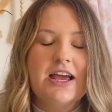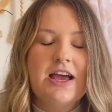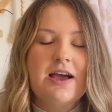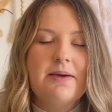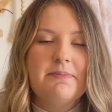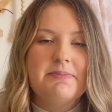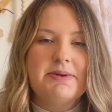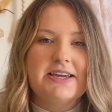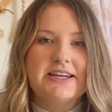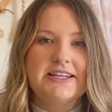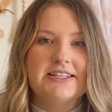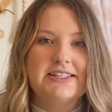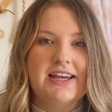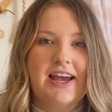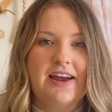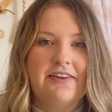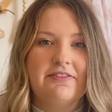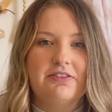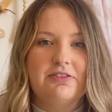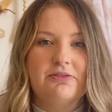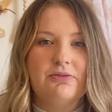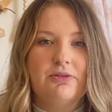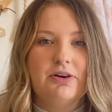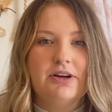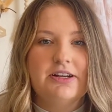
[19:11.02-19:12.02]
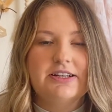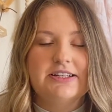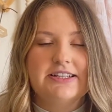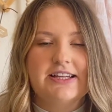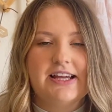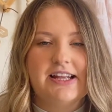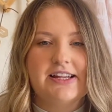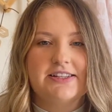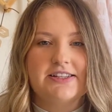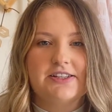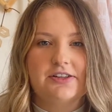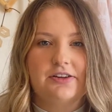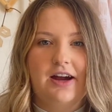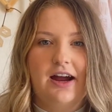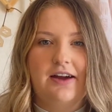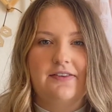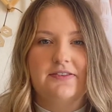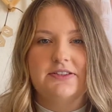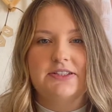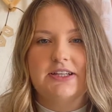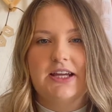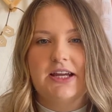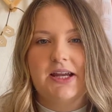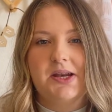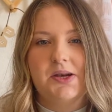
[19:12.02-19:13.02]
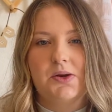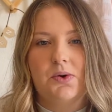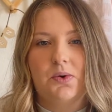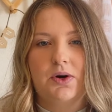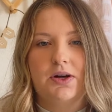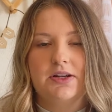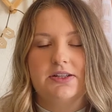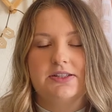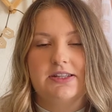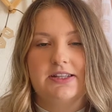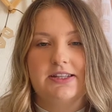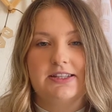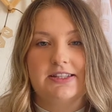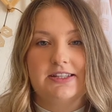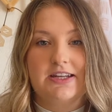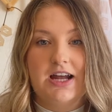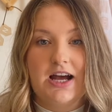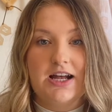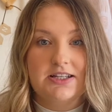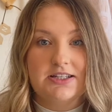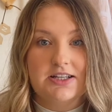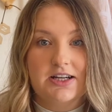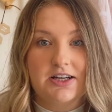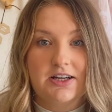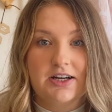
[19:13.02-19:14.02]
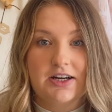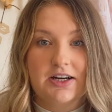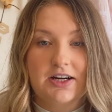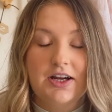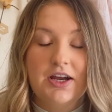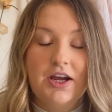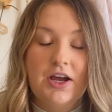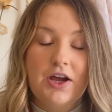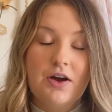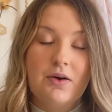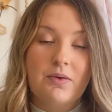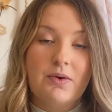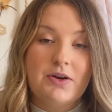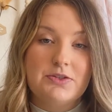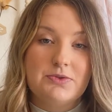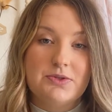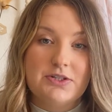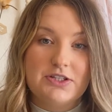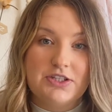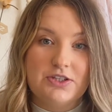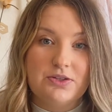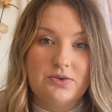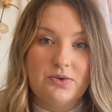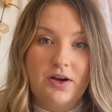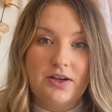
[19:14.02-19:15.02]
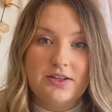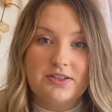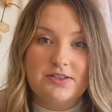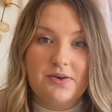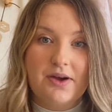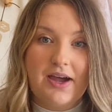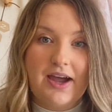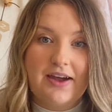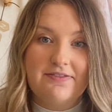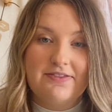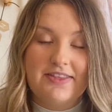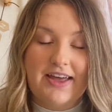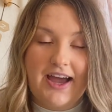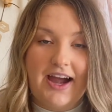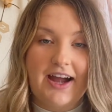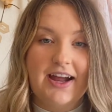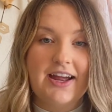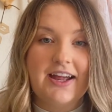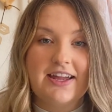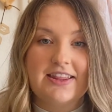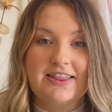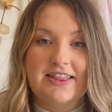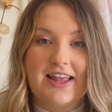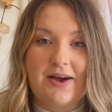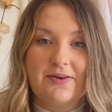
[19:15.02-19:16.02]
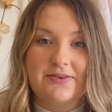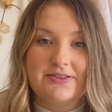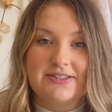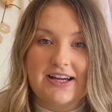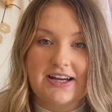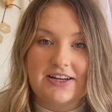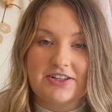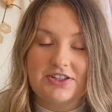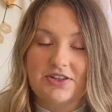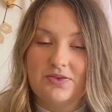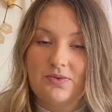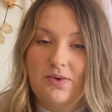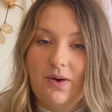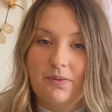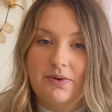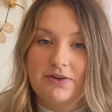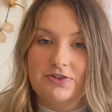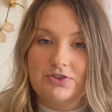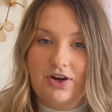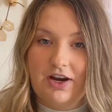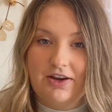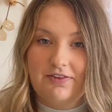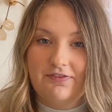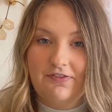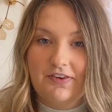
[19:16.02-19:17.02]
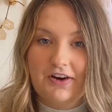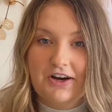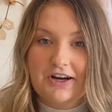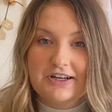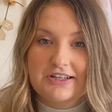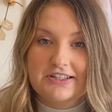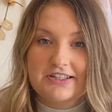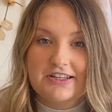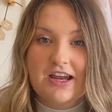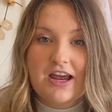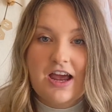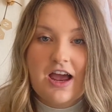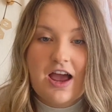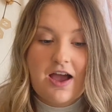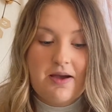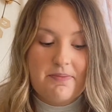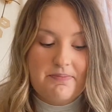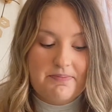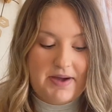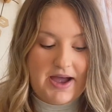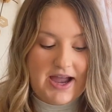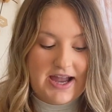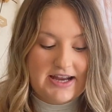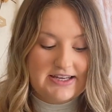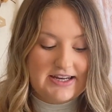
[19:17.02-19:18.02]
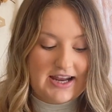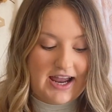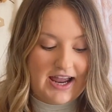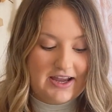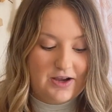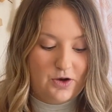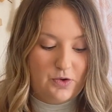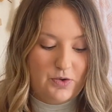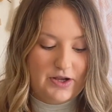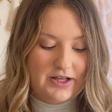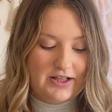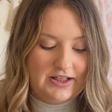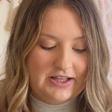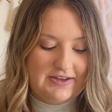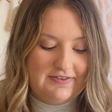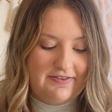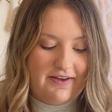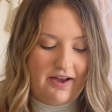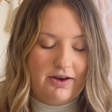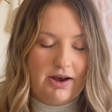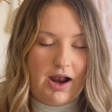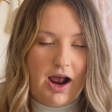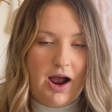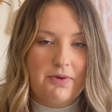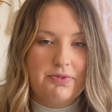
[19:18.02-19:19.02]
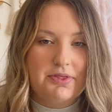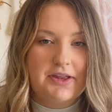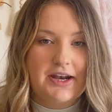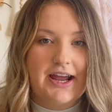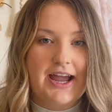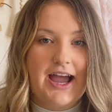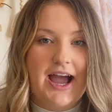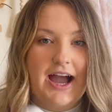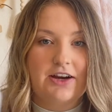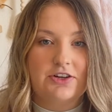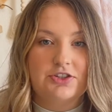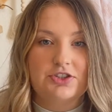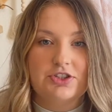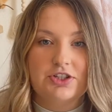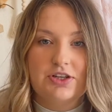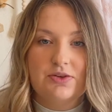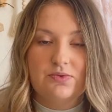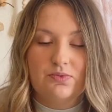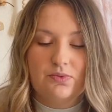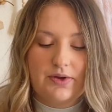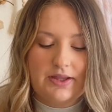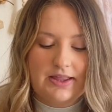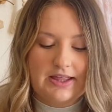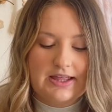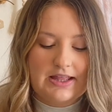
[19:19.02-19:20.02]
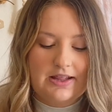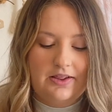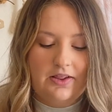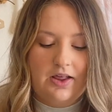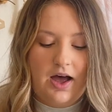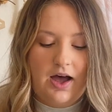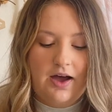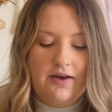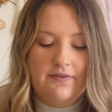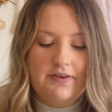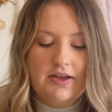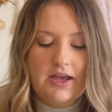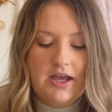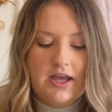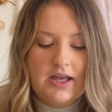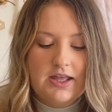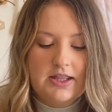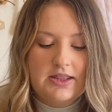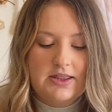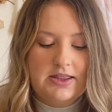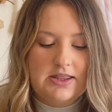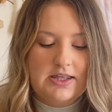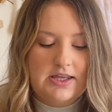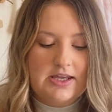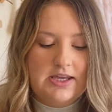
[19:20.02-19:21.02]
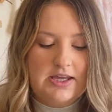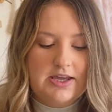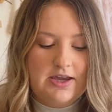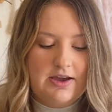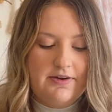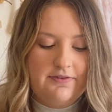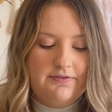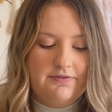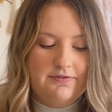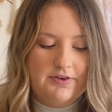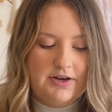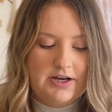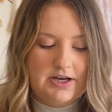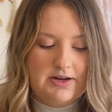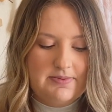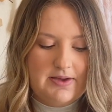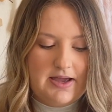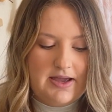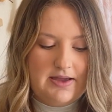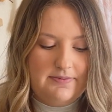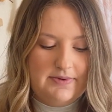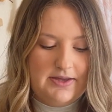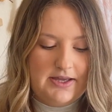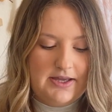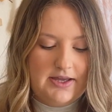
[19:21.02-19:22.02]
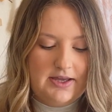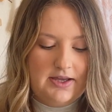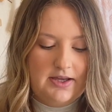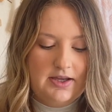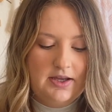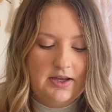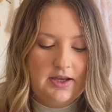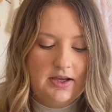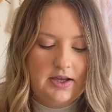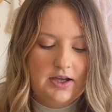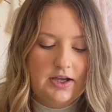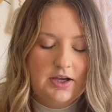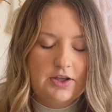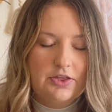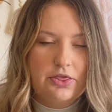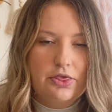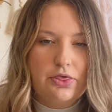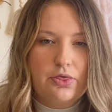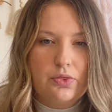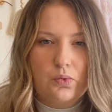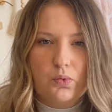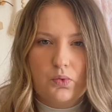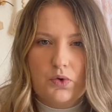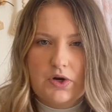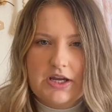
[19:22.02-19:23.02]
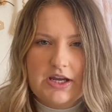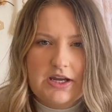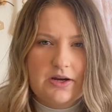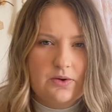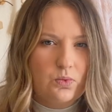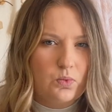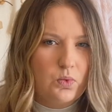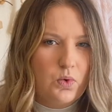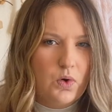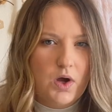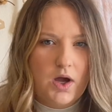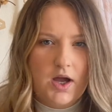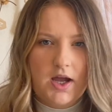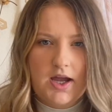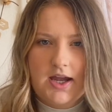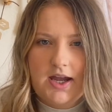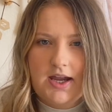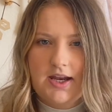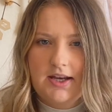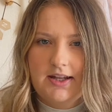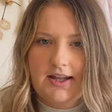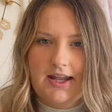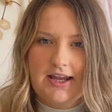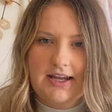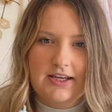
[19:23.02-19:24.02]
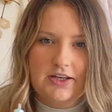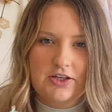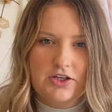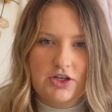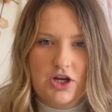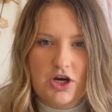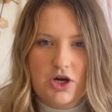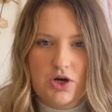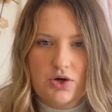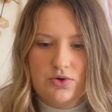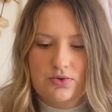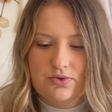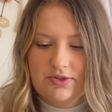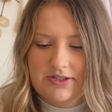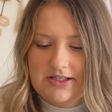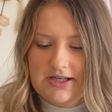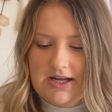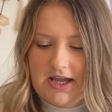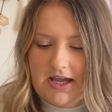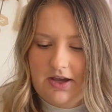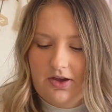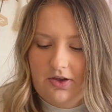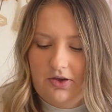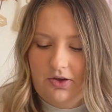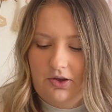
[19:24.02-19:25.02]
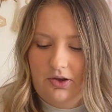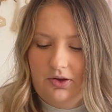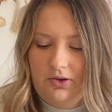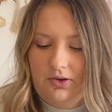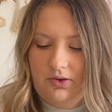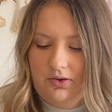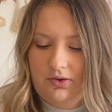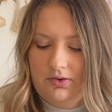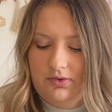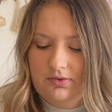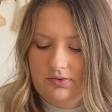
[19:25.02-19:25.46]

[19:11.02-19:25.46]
because everyone tends to gravitate towards the snot sucker, which we do also have that, and that was actually what we tried first. But I quickly found out that I actually really love the Frida Baby 3-in-1 like nose, nail,